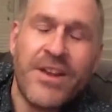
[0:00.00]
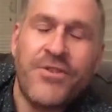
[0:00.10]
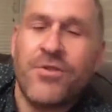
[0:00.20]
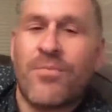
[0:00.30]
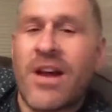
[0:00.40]

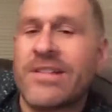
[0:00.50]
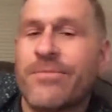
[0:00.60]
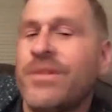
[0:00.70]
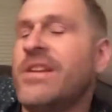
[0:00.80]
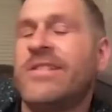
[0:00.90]
They issue a
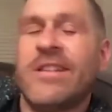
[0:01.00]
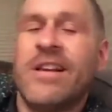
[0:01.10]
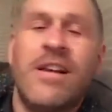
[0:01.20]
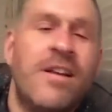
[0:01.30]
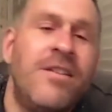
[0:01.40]
press
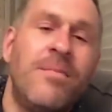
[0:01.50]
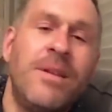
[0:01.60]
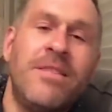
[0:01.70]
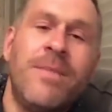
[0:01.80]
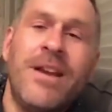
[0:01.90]
release.
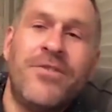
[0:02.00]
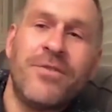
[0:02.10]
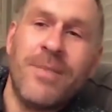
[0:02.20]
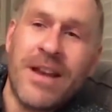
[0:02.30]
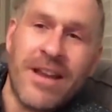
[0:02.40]
Nobody in the
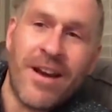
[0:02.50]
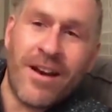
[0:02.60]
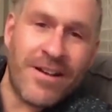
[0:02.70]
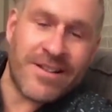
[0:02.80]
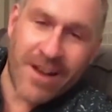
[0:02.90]
mainstream
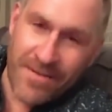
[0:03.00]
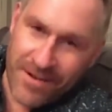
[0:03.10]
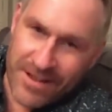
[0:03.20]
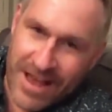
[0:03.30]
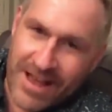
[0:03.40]
media is
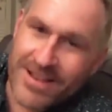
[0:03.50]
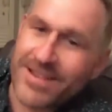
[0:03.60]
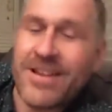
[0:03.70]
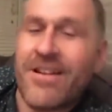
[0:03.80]
covering that.